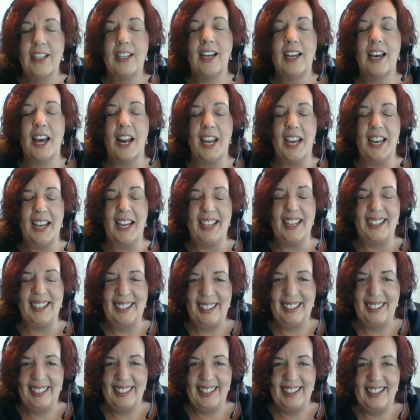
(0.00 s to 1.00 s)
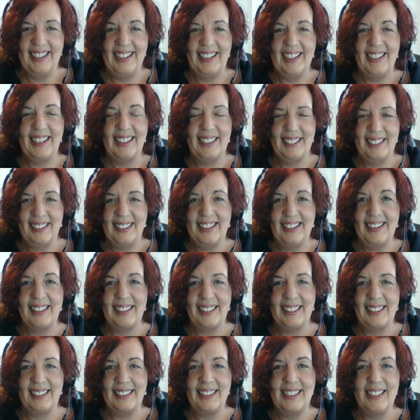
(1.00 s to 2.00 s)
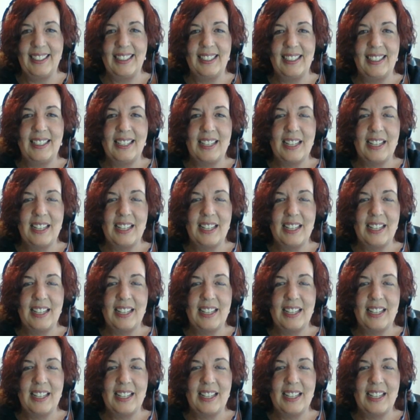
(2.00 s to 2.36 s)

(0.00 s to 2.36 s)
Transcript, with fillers: on YouTube. Mm-hmm. The Facebook